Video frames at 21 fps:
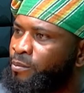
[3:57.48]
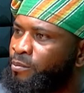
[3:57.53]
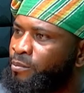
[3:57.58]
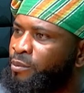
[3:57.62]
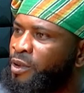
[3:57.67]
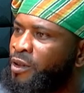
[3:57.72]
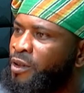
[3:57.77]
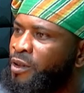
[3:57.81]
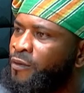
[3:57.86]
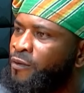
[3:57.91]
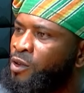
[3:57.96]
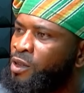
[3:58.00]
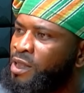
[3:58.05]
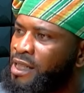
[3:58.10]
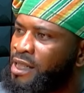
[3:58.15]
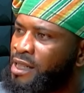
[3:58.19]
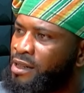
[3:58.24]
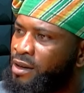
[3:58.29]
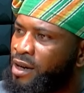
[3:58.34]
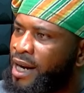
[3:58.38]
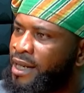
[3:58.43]
before the
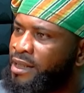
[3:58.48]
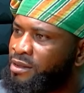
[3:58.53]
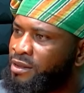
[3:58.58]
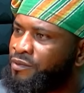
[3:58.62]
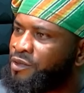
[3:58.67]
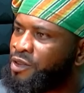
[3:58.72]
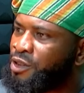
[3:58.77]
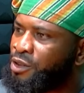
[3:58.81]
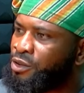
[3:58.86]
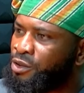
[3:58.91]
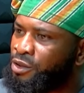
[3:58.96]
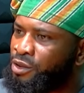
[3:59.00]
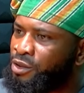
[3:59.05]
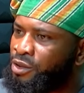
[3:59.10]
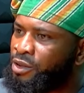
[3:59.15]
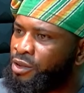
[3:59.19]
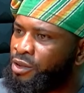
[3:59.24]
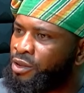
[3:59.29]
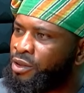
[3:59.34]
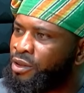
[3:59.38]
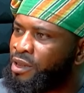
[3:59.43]
cries of the
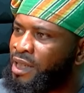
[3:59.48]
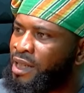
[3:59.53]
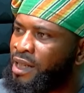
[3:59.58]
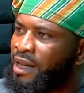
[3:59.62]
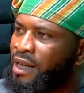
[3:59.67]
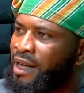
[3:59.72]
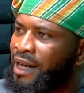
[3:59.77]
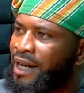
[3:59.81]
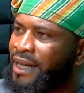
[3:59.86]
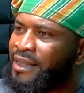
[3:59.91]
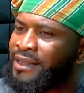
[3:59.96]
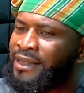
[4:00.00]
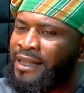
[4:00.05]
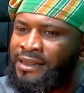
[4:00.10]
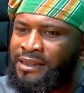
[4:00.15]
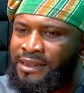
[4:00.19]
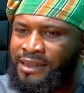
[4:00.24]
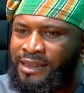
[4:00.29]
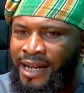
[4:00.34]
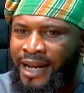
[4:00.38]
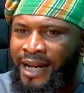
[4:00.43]
union and the
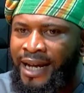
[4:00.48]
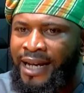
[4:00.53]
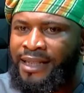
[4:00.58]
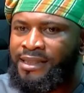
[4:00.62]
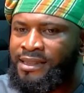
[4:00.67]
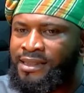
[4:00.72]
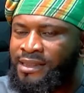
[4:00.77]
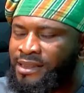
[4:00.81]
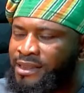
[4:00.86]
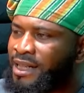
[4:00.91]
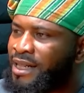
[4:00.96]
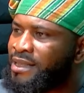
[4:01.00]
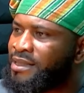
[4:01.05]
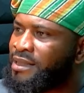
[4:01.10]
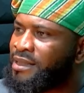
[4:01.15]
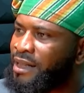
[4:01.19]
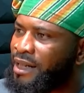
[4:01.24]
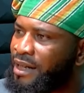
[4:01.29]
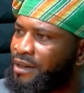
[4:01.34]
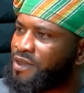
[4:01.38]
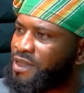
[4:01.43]
entire teachers in
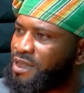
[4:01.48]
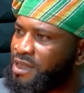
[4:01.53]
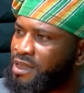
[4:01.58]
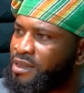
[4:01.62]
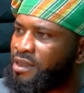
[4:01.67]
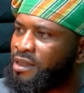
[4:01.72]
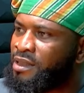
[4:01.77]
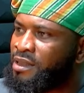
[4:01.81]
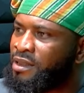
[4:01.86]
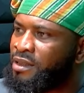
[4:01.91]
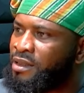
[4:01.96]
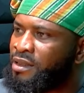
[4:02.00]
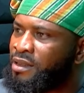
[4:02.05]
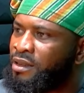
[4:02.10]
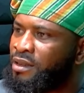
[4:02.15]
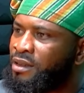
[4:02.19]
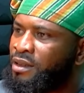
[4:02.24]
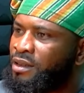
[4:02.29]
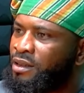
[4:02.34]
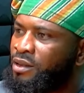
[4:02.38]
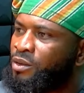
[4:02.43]
FCT
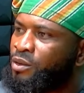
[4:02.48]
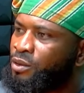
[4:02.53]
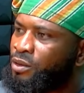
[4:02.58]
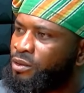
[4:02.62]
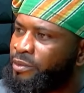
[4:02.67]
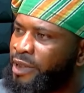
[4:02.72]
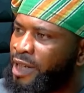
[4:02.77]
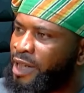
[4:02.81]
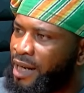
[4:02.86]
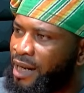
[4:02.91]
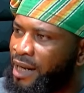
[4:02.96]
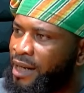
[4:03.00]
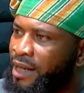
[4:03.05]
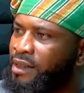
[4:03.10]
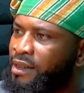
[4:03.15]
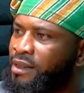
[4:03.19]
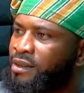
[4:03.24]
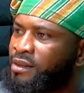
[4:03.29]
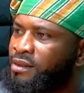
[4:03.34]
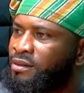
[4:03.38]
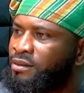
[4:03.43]
could be heard.
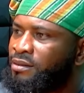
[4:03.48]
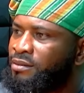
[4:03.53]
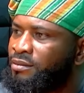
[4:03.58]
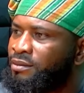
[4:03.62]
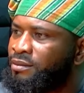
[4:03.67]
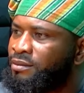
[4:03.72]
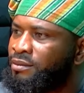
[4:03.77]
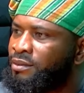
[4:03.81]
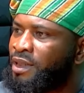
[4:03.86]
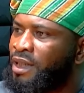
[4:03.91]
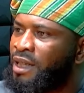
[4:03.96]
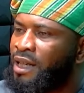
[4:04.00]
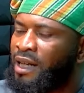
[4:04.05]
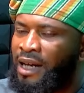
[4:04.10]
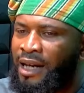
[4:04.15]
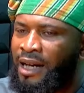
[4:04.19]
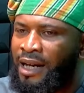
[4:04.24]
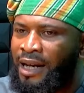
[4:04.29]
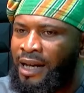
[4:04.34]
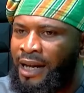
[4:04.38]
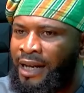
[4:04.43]

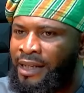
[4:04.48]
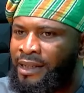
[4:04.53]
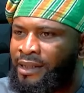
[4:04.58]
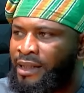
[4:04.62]
And